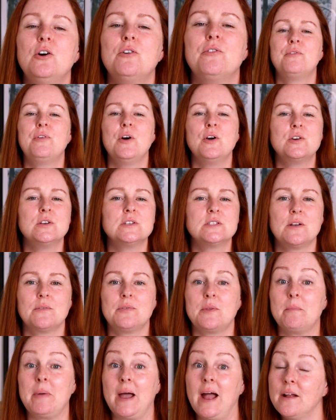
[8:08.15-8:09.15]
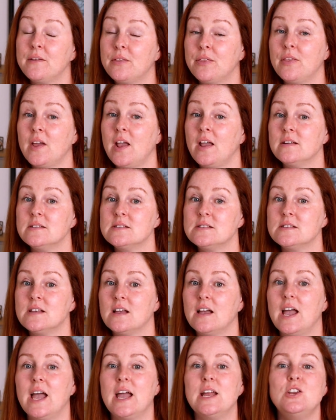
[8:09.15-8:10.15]
Focus on the bad
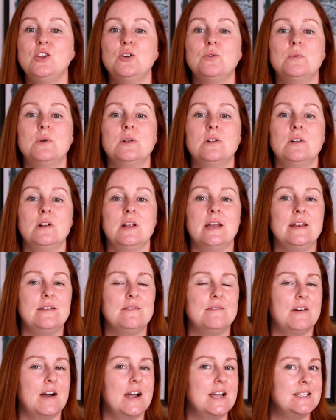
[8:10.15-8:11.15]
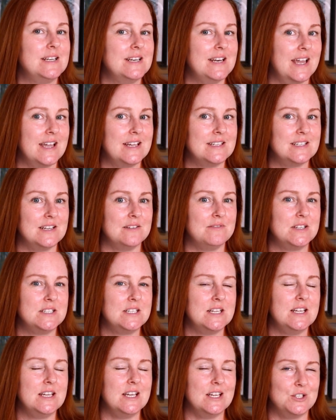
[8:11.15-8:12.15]
things and you will invite
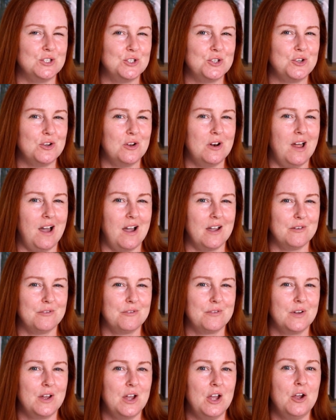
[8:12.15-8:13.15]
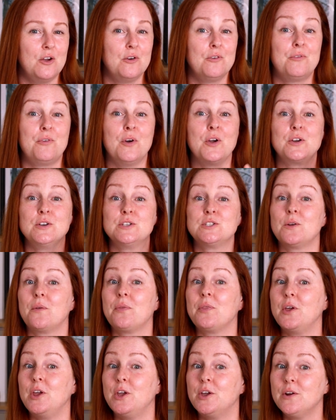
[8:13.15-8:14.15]
negativity into your life. Focus
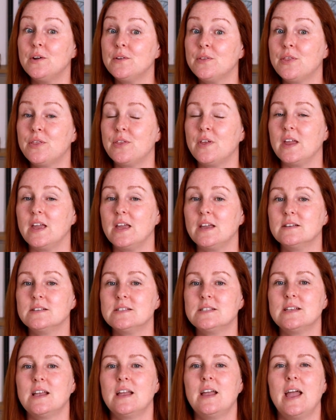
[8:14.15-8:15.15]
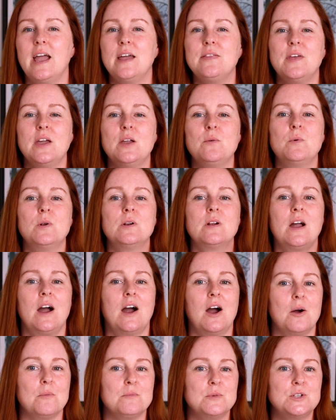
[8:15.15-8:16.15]
on the good things and they will
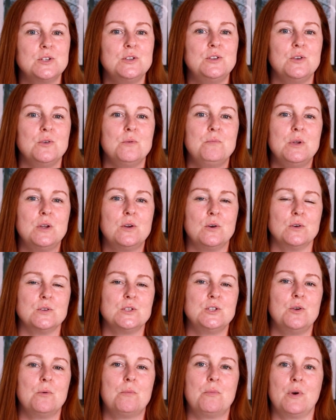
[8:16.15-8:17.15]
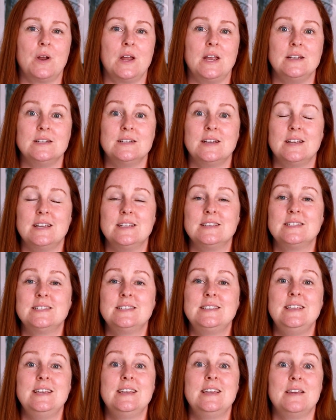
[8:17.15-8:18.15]
come to you because your brain is
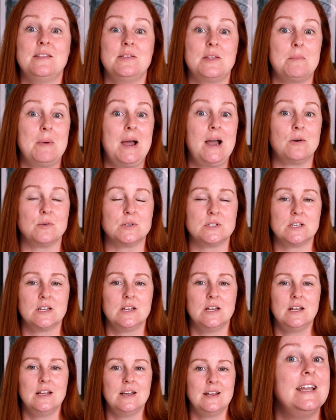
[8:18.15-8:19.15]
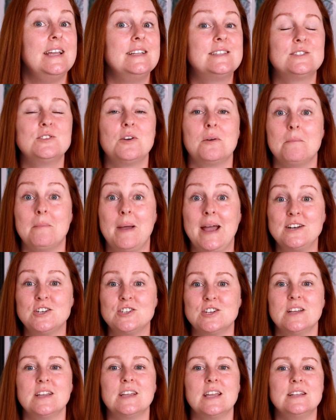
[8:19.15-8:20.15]
seeking them out. It's not
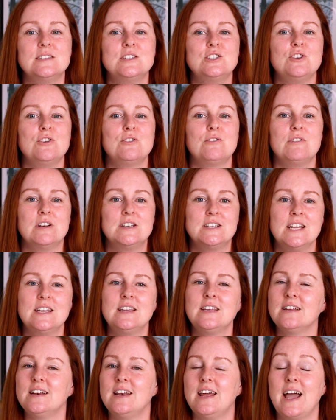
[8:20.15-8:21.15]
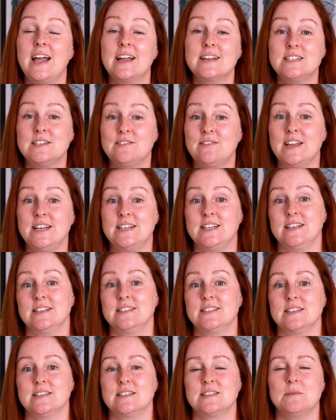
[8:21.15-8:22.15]
magic, it's your reticular activating
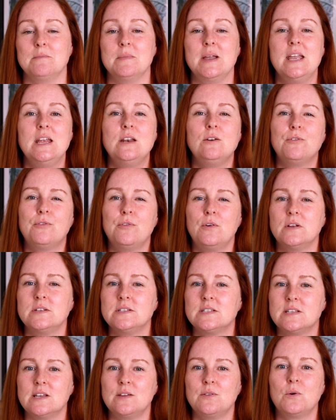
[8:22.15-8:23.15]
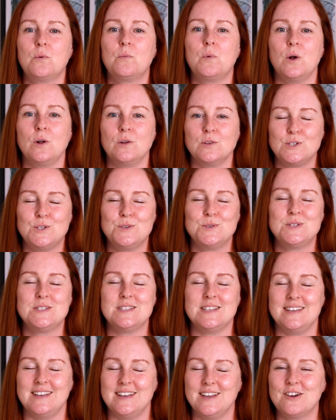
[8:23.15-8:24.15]
system influencing the world you
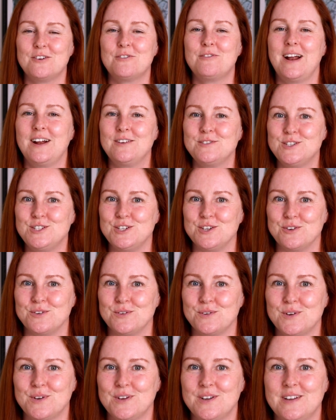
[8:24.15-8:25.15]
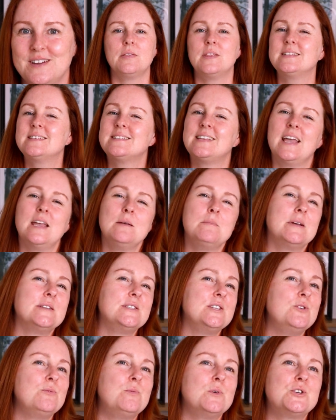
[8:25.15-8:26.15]
see around you. The same
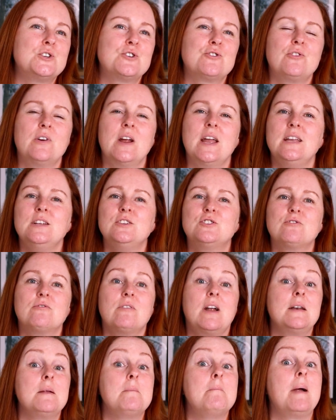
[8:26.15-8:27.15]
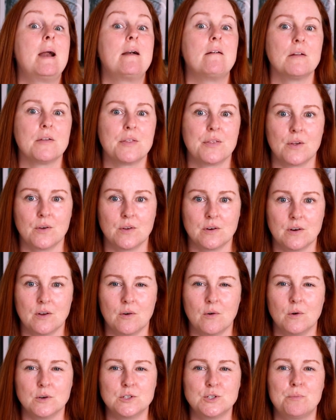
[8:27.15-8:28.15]
as you would train to run a marathon
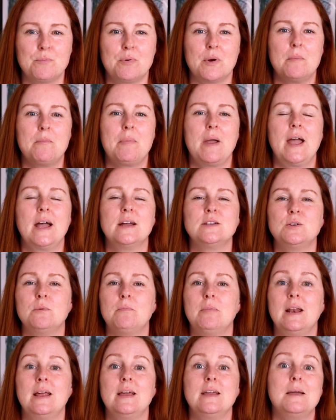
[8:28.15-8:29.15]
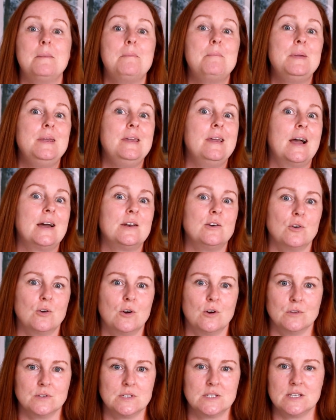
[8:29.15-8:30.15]
or to prepare to play a piano
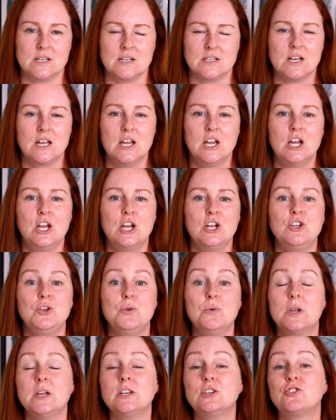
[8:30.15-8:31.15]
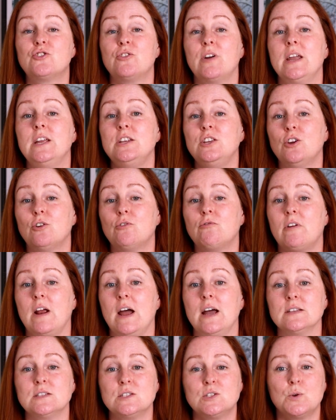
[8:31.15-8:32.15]
concert. You can train your
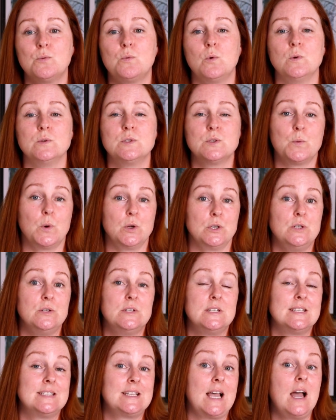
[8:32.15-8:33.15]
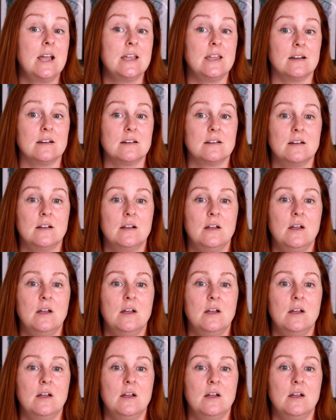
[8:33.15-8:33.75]
RAS towards what you desire.